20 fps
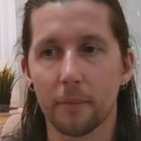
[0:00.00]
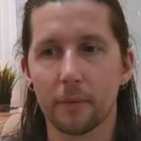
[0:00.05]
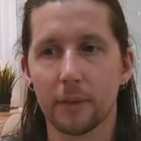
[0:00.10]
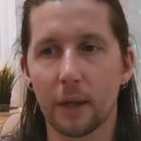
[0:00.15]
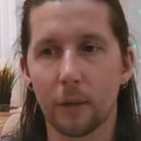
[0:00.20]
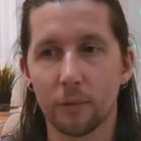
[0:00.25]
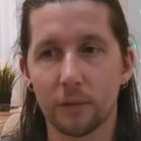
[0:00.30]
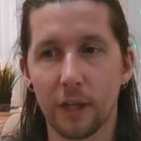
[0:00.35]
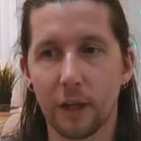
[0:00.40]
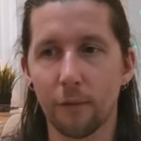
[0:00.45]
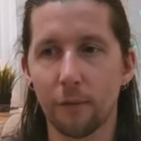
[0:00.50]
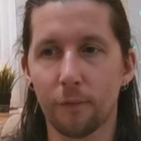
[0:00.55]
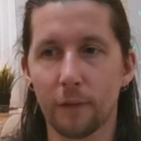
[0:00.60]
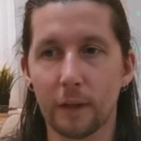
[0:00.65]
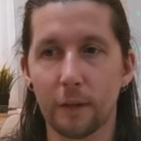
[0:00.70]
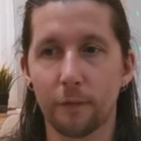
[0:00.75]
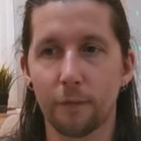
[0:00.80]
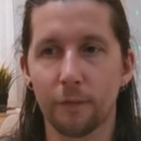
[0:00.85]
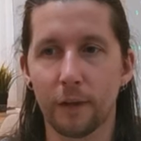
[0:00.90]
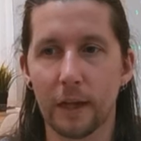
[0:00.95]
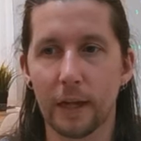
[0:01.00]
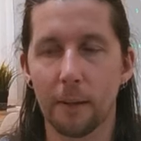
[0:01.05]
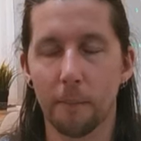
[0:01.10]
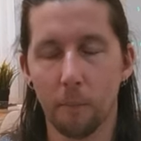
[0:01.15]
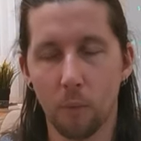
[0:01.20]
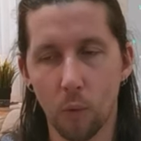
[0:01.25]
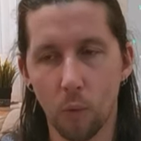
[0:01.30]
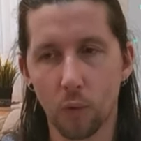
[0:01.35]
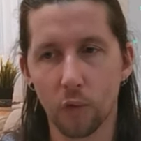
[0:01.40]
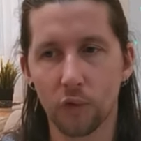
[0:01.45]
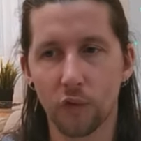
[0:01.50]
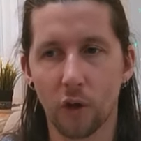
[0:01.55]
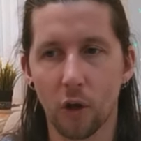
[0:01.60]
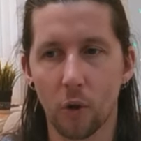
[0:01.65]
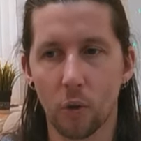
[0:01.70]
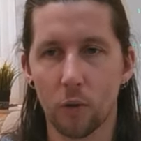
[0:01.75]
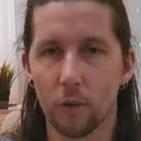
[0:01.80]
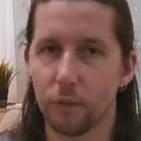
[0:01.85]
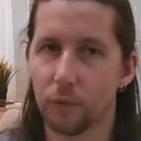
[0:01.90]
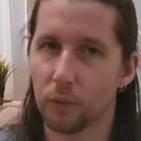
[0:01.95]
They'll definitely feel it more so
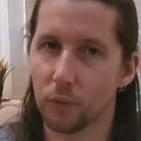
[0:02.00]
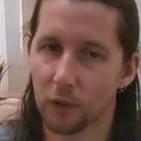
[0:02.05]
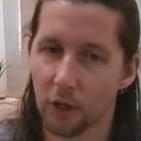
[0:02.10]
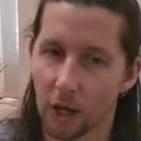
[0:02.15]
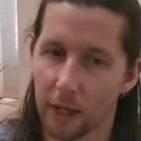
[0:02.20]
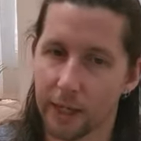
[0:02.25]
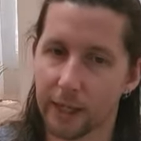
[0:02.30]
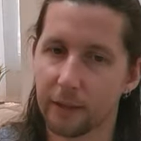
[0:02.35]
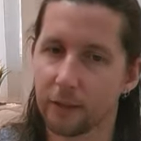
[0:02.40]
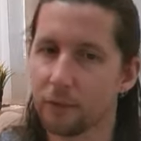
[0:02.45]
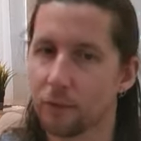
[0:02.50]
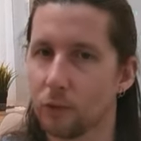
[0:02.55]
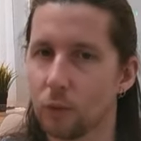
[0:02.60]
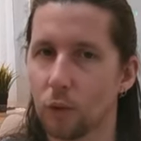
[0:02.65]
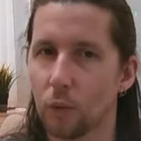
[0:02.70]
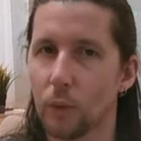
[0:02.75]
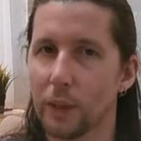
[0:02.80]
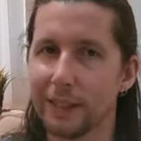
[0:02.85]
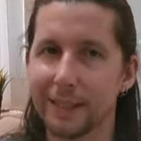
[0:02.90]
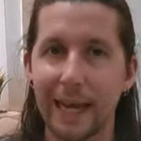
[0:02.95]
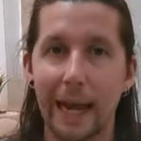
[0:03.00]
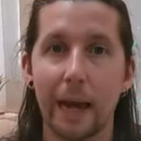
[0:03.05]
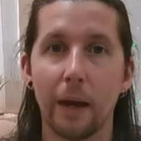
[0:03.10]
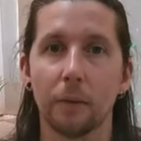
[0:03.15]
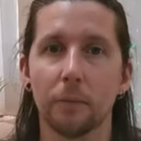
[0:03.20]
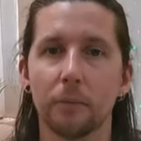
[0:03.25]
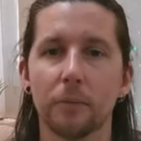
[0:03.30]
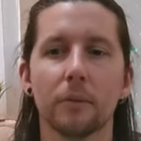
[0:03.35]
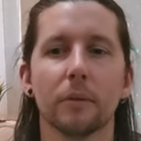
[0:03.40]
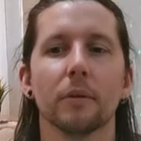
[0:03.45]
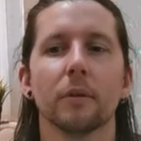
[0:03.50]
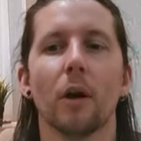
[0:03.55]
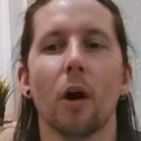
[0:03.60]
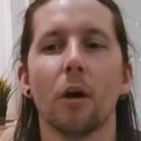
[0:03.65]
if you cut it all the way down,